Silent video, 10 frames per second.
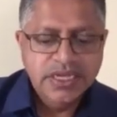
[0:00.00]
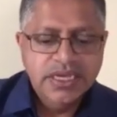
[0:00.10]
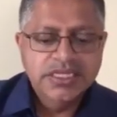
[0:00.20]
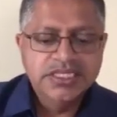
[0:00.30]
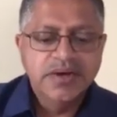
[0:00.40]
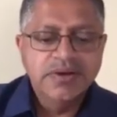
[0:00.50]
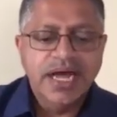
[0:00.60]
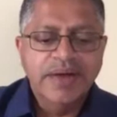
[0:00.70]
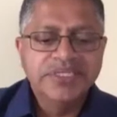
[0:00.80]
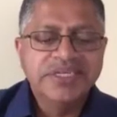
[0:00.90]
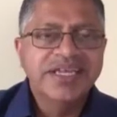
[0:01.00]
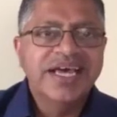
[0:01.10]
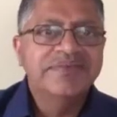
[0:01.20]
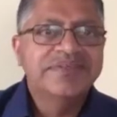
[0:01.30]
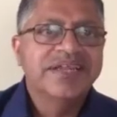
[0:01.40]
So I'm just gonna
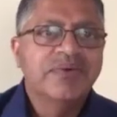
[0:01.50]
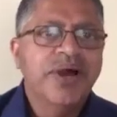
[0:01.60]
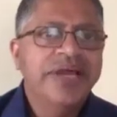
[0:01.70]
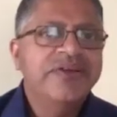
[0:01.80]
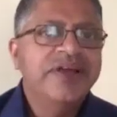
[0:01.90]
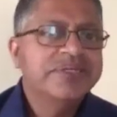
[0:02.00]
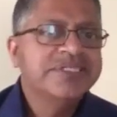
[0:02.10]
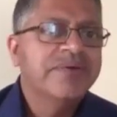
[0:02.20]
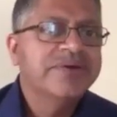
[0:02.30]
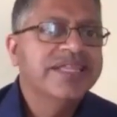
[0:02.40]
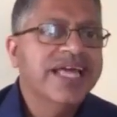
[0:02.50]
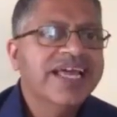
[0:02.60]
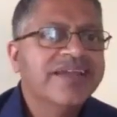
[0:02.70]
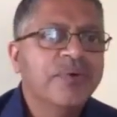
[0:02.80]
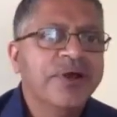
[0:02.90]
I'm just gonna whet your appetite with
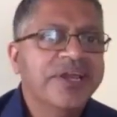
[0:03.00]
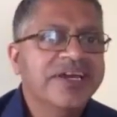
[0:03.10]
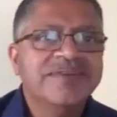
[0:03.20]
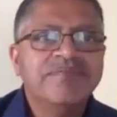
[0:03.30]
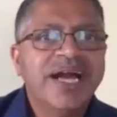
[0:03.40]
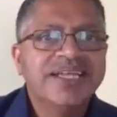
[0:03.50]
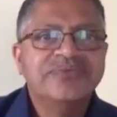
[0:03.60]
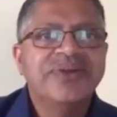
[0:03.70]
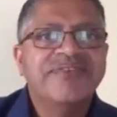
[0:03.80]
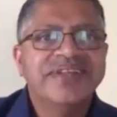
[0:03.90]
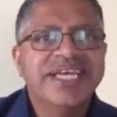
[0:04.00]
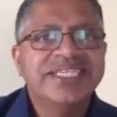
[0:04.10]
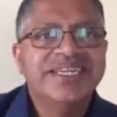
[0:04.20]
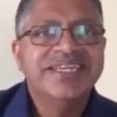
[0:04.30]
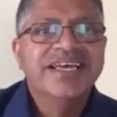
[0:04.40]
that. We're gonna come back to
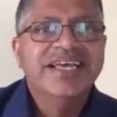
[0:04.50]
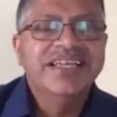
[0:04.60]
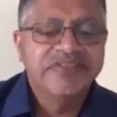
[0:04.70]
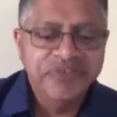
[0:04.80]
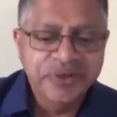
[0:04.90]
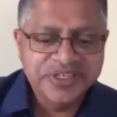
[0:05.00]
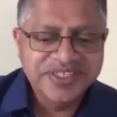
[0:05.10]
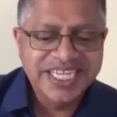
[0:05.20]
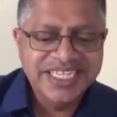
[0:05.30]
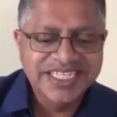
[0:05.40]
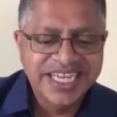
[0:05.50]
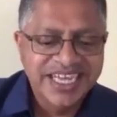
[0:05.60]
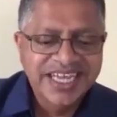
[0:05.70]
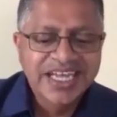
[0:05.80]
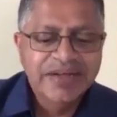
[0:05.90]
Revelation in a future
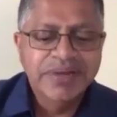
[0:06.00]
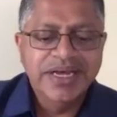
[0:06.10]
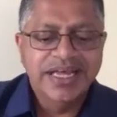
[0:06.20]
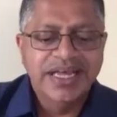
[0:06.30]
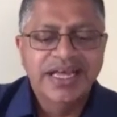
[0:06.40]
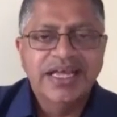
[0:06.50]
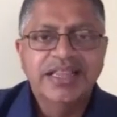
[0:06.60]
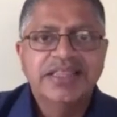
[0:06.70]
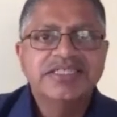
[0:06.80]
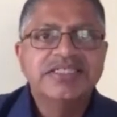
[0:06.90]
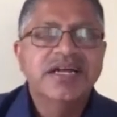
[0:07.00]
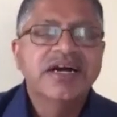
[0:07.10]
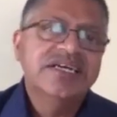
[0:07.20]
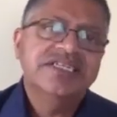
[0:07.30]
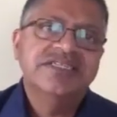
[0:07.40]
teaching. But uh, this
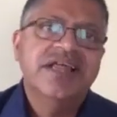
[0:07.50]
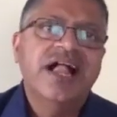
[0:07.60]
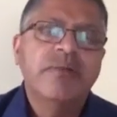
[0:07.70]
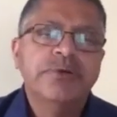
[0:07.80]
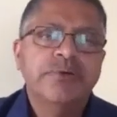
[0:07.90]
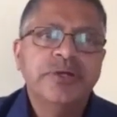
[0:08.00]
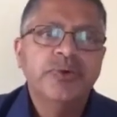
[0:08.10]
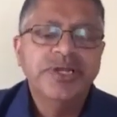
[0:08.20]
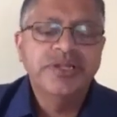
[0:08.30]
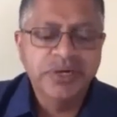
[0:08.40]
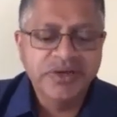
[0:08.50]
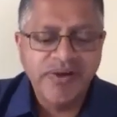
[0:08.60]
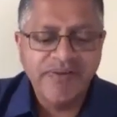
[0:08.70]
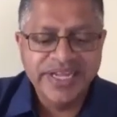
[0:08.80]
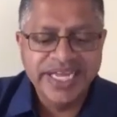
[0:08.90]
nugget should help you when you read the book of
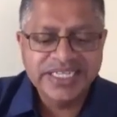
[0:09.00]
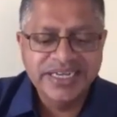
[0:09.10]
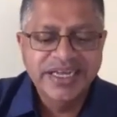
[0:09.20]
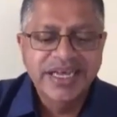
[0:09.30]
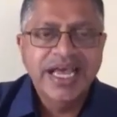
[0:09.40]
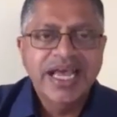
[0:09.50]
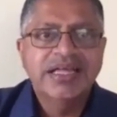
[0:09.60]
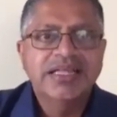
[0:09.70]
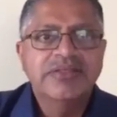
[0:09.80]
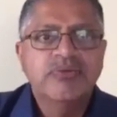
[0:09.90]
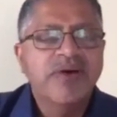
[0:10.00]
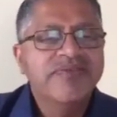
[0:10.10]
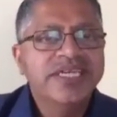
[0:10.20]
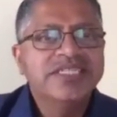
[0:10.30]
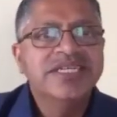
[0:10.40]
Revelation. The
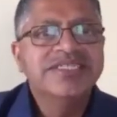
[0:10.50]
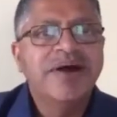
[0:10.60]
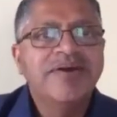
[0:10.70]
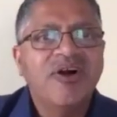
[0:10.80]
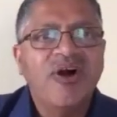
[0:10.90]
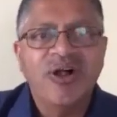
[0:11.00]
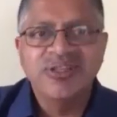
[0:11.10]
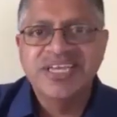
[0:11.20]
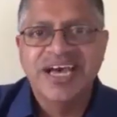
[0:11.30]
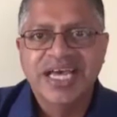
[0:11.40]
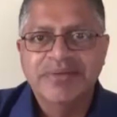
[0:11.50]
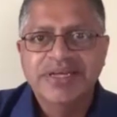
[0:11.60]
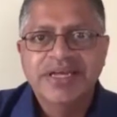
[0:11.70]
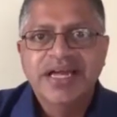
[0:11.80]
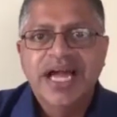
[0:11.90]
Revelation is about all time,
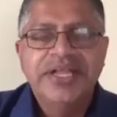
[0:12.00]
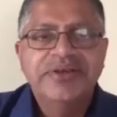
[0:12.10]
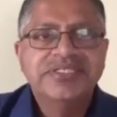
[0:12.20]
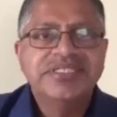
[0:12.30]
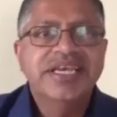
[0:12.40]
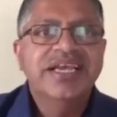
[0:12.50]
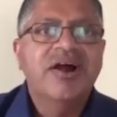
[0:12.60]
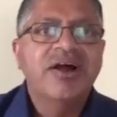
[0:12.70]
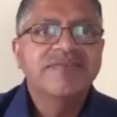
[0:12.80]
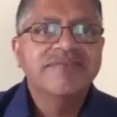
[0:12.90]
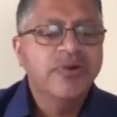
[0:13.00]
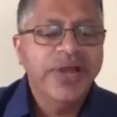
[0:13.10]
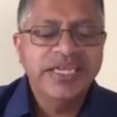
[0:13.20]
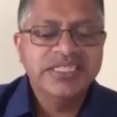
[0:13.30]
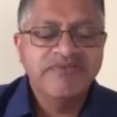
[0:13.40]
and you're seeing all of
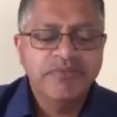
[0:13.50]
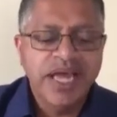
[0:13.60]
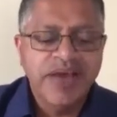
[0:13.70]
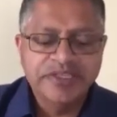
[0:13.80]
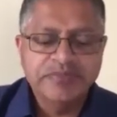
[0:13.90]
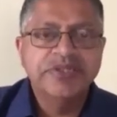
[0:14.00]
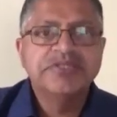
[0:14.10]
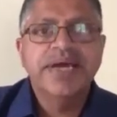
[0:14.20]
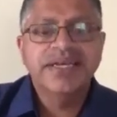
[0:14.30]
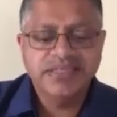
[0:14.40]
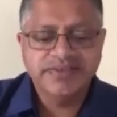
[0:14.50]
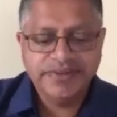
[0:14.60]
creation from heaven's perspective.